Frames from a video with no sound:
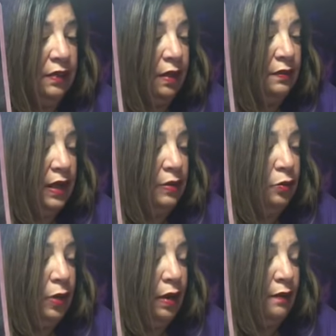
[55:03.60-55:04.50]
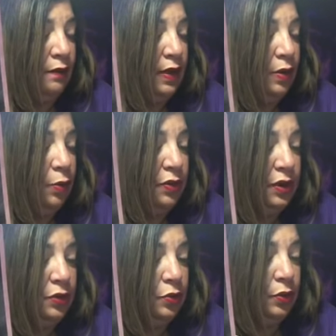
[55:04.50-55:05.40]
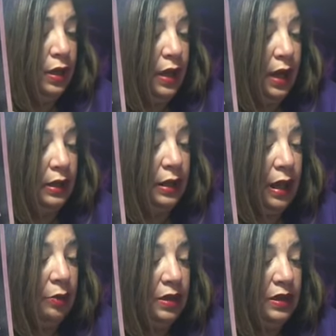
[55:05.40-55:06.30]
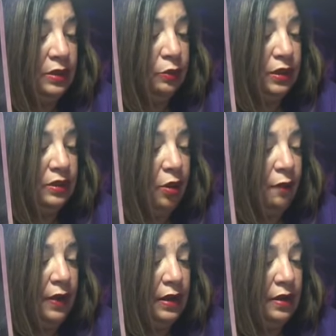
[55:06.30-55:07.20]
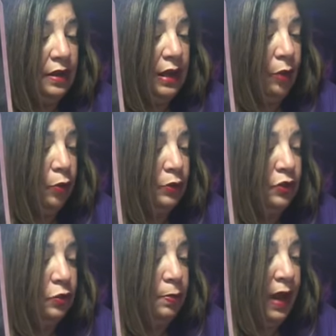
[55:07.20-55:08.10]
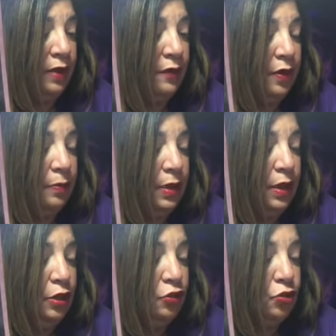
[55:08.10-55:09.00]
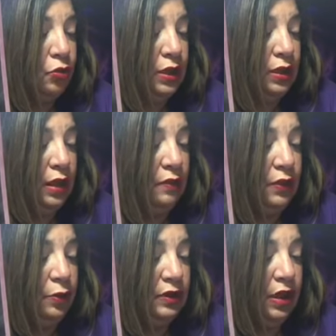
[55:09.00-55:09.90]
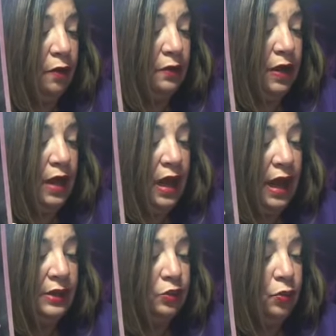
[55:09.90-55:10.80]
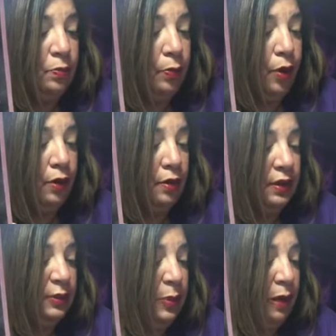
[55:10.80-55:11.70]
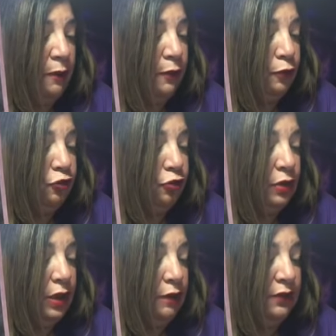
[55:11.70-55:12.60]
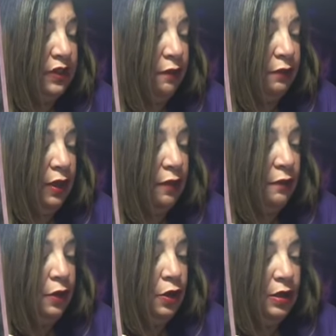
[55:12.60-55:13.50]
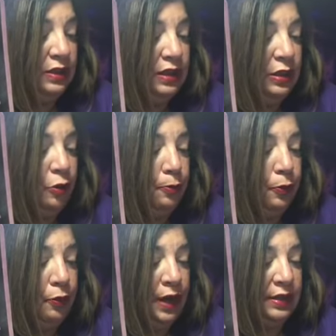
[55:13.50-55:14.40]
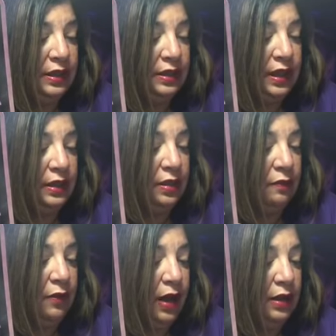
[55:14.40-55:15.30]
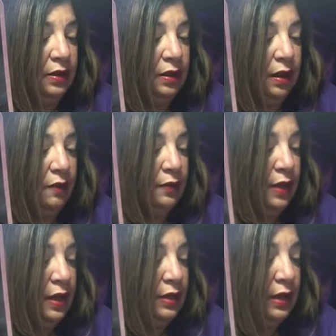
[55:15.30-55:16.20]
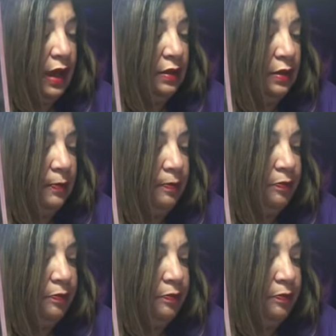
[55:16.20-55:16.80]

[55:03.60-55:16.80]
of love that you have within you and allow this to dissolve anything that holds you back from truly loving yourself. As you embark on this powerful journey of self-love, see your pure essence and the divine love that